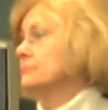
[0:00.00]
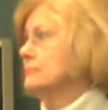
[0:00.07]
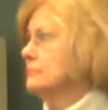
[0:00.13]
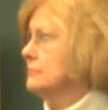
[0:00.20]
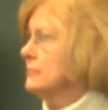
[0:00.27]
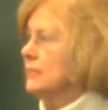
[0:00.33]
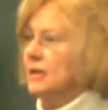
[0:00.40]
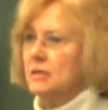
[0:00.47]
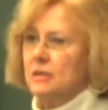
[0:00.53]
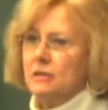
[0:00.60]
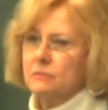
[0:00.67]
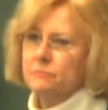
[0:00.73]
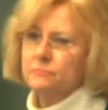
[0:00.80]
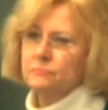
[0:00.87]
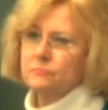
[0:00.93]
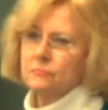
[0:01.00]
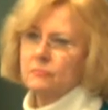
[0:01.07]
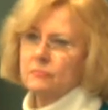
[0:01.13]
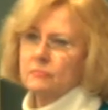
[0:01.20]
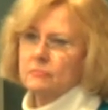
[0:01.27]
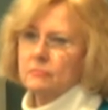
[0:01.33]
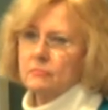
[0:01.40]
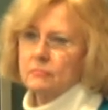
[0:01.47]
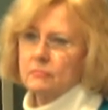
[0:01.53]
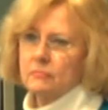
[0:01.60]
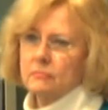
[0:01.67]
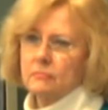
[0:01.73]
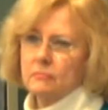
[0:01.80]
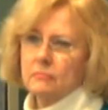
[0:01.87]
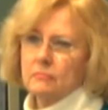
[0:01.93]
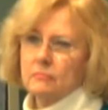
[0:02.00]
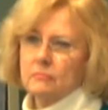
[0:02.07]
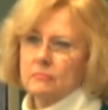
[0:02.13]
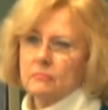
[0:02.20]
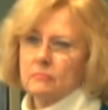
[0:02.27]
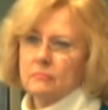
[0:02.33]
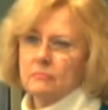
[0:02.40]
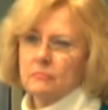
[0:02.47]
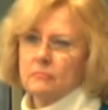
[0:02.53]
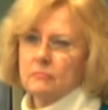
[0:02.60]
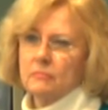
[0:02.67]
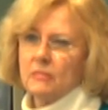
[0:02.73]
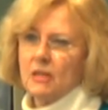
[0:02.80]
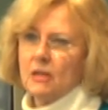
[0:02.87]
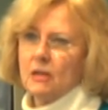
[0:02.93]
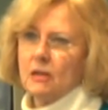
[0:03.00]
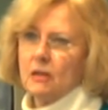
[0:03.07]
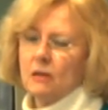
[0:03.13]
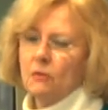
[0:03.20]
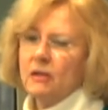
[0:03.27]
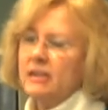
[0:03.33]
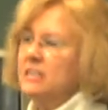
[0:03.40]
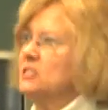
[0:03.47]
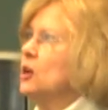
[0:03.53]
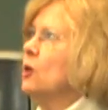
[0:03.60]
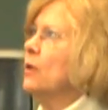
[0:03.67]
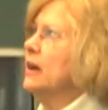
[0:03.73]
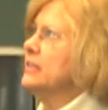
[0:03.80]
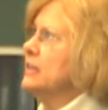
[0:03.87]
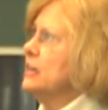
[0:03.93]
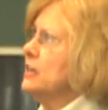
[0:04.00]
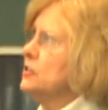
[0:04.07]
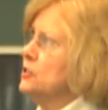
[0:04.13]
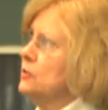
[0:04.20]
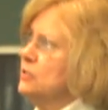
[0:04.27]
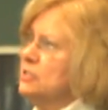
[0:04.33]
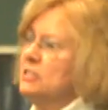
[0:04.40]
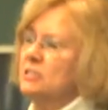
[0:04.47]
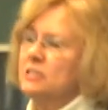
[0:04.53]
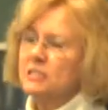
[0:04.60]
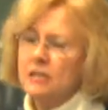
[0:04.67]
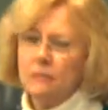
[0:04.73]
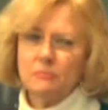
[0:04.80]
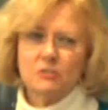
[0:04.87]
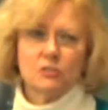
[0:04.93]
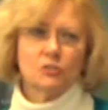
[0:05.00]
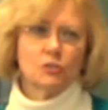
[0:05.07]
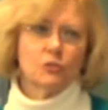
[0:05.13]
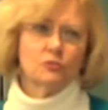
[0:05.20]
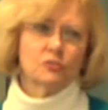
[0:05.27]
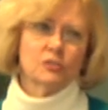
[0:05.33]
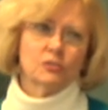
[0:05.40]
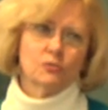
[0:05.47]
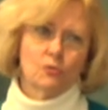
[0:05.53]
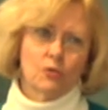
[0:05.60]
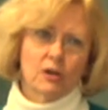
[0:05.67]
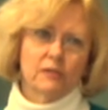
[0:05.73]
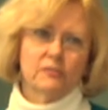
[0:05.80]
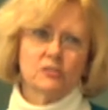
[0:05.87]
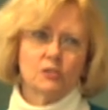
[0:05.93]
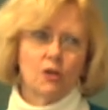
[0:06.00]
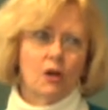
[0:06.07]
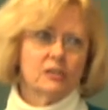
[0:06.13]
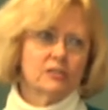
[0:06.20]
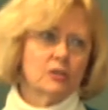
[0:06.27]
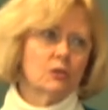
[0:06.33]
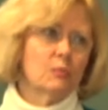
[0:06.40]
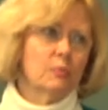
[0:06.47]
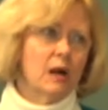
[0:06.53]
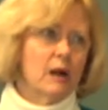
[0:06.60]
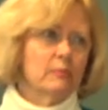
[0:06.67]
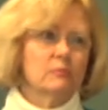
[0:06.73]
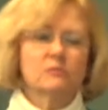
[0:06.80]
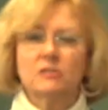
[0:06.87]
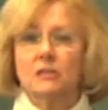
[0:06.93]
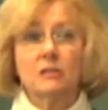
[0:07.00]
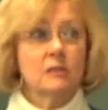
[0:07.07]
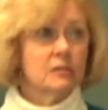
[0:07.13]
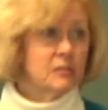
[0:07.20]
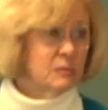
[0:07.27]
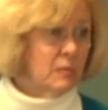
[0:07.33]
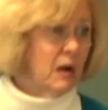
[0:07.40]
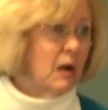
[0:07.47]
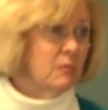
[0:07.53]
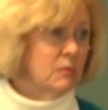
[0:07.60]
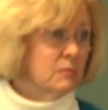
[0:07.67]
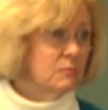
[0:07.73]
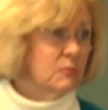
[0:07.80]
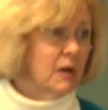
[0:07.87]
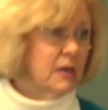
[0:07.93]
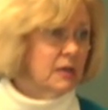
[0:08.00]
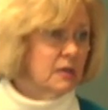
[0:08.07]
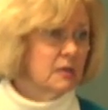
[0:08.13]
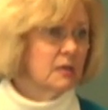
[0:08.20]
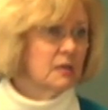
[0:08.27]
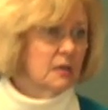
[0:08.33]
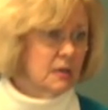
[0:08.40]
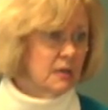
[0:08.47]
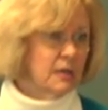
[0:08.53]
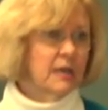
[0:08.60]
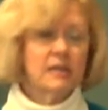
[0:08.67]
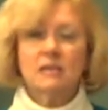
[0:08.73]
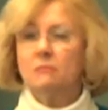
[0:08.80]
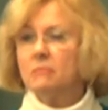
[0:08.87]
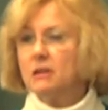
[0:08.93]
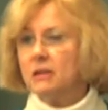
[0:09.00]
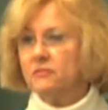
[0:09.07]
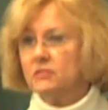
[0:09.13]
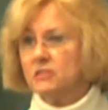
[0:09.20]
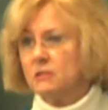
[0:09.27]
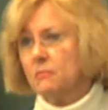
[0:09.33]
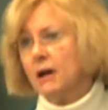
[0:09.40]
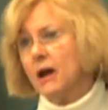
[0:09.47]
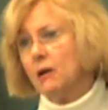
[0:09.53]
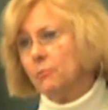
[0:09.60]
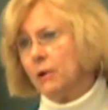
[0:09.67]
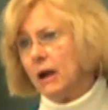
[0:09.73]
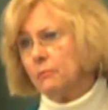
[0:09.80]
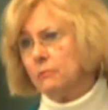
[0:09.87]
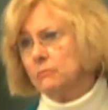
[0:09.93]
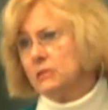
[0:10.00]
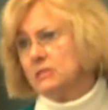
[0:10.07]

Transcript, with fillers: in the end, yeah. don't well, I guess the whole idea here too is it's a substance use disorder. If it's causing you problems, then it is a problem, right? And it can be, if it's a mild problem,